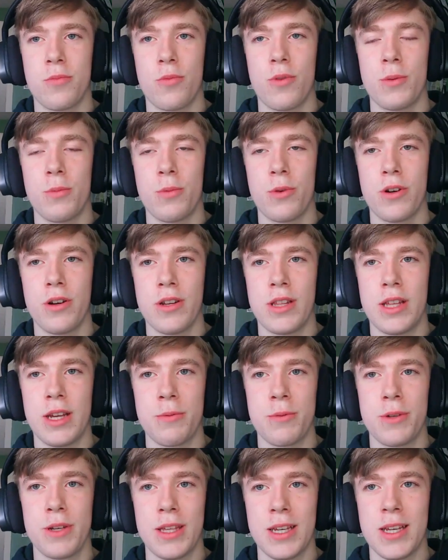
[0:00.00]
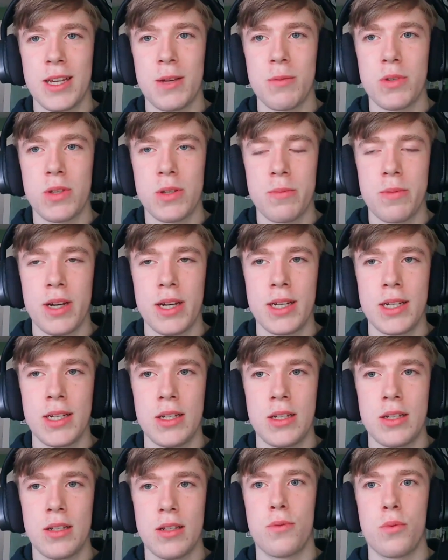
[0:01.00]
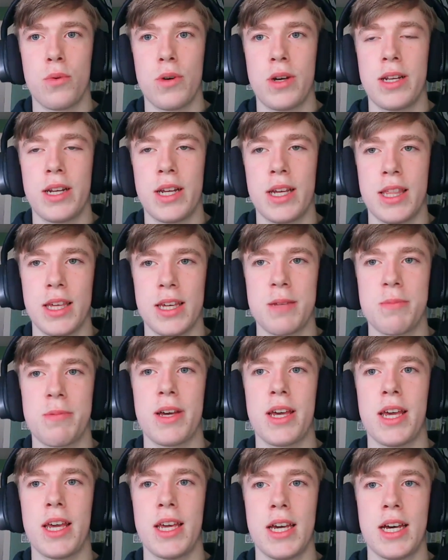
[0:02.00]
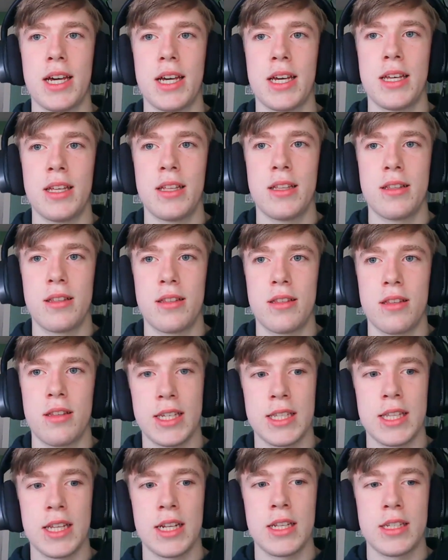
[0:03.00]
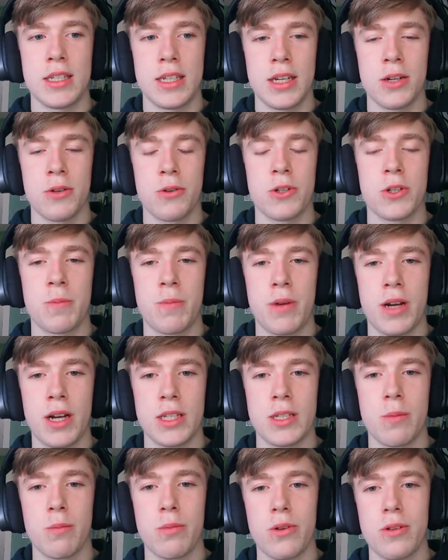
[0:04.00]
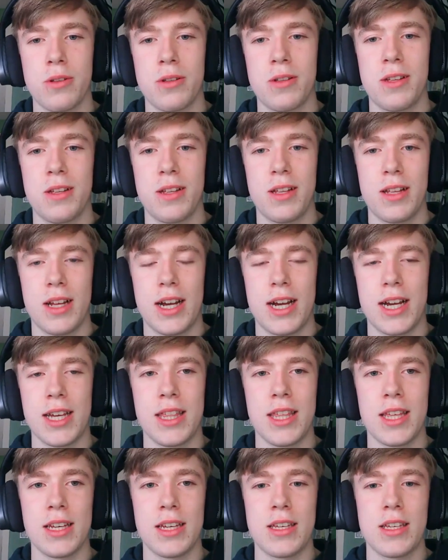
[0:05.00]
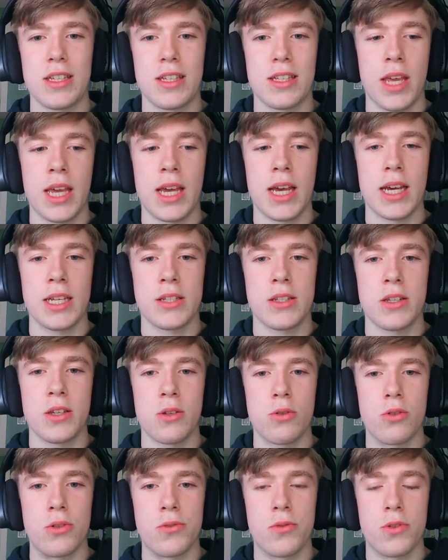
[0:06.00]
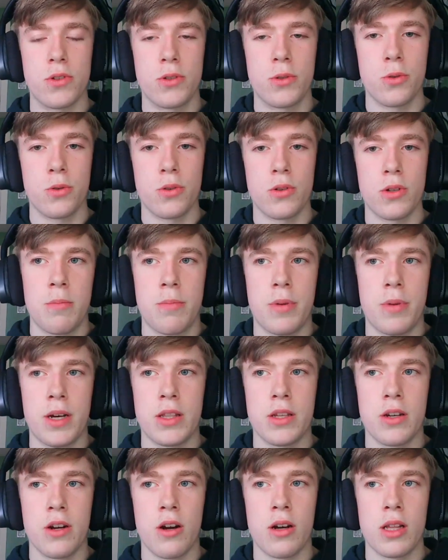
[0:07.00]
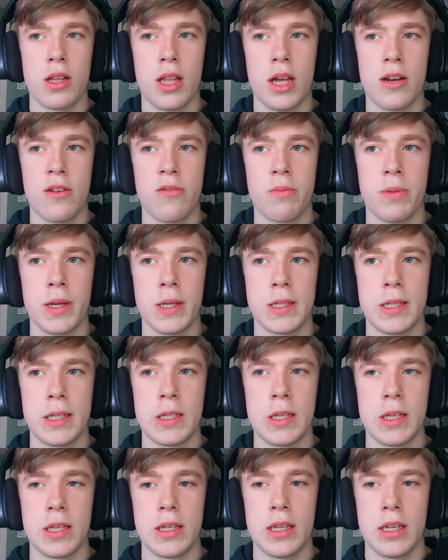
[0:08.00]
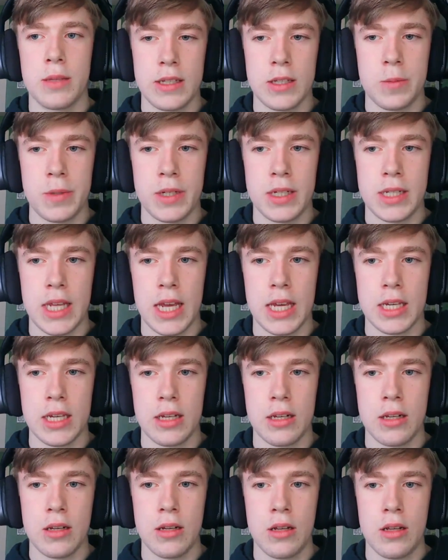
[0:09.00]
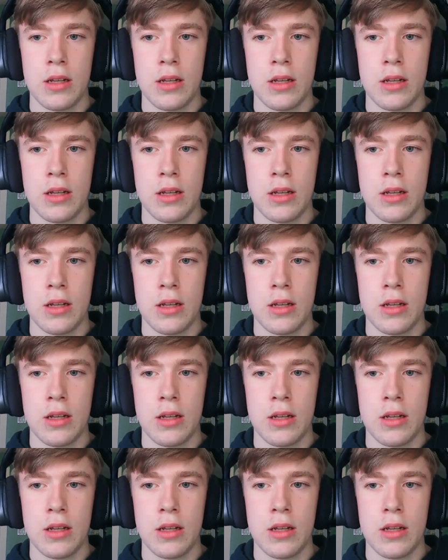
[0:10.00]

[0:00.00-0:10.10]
one word that really comes to mind when I think about AI is that it's irresponsible. I think AI is a useful tool, but there are a lot of places it's been taken